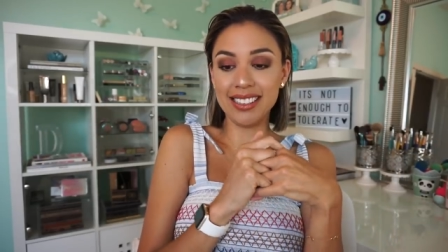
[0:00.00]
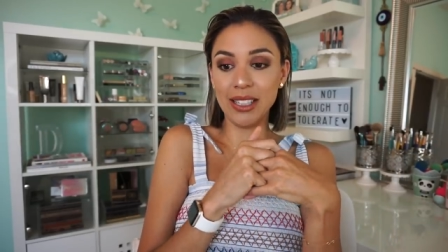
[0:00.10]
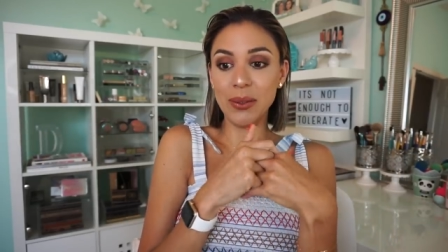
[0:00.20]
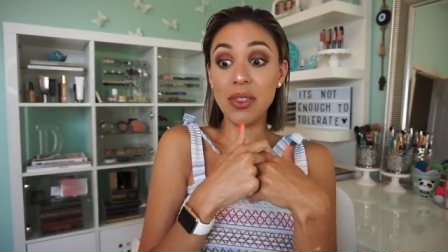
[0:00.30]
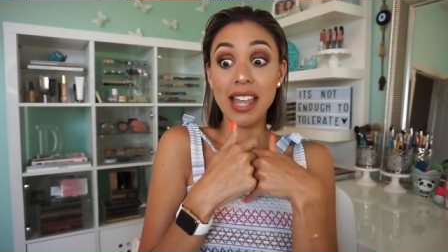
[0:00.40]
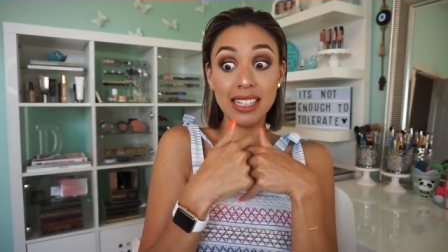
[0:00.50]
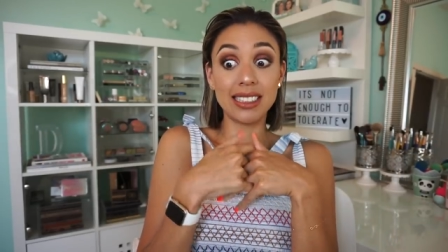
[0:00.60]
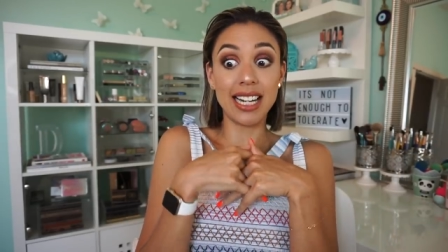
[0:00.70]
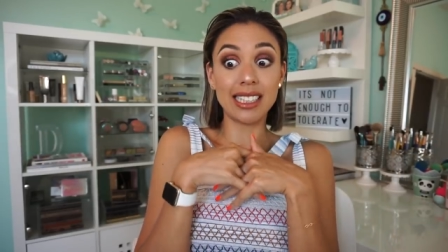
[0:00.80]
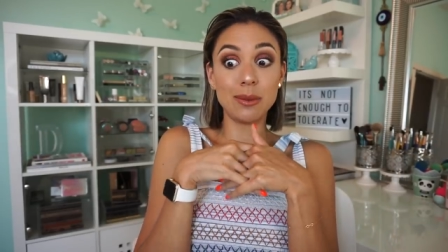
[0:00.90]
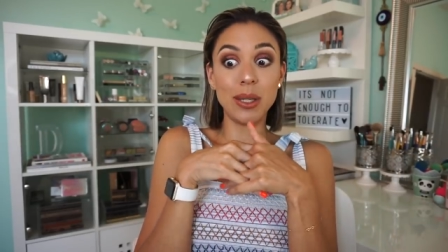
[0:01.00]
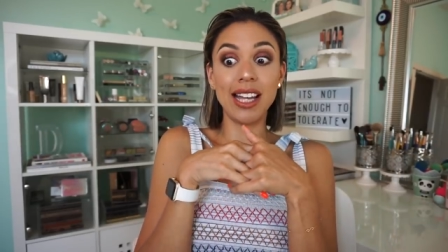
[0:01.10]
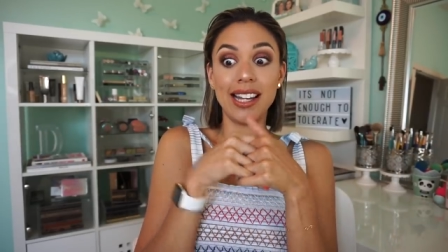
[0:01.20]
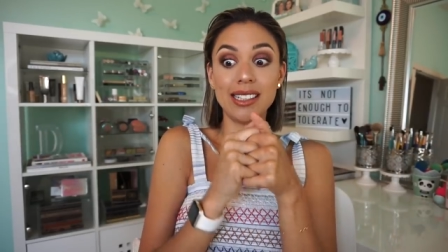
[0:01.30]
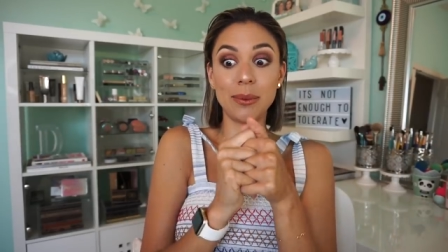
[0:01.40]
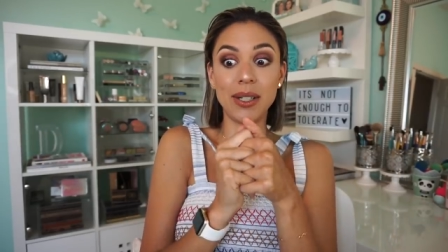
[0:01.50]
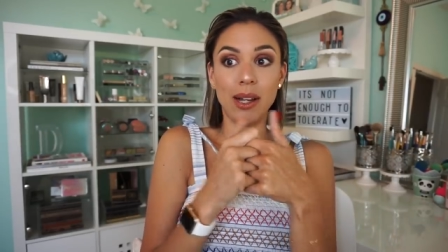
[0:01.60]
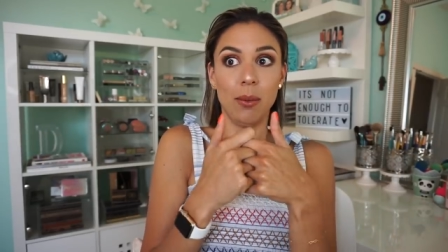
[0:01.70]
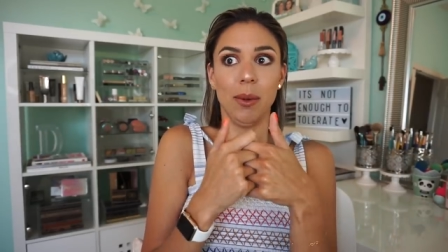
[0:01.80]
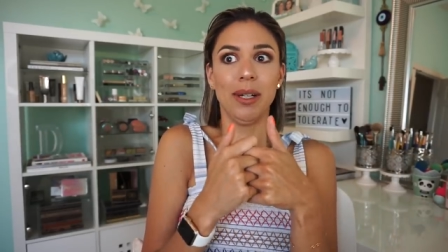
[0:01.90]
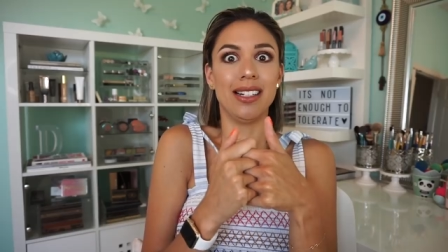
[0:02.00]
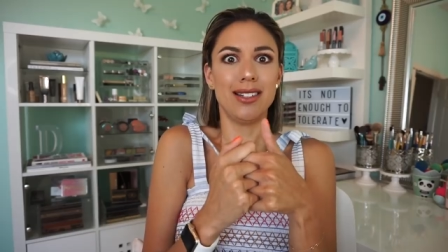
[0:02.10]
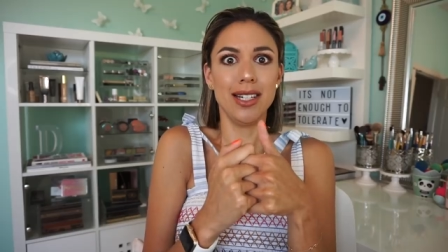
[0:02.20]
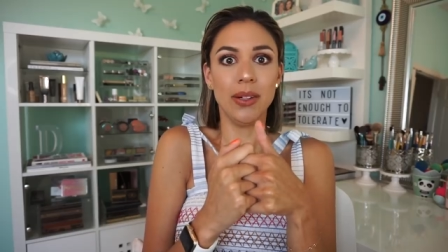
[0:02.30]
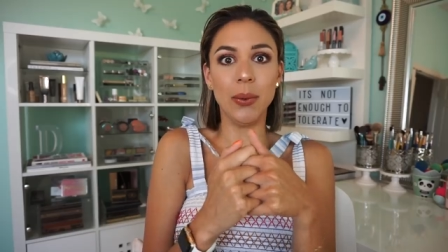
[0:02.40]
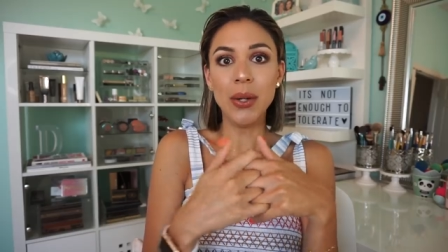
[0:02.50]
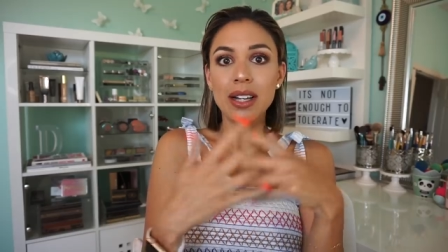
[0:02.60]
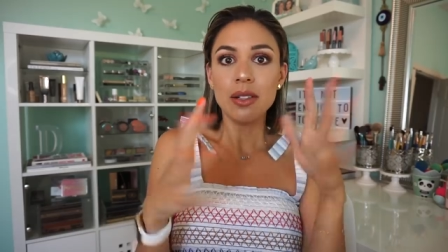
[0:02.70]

So that's next weekend. So we're like, what are we gonna do?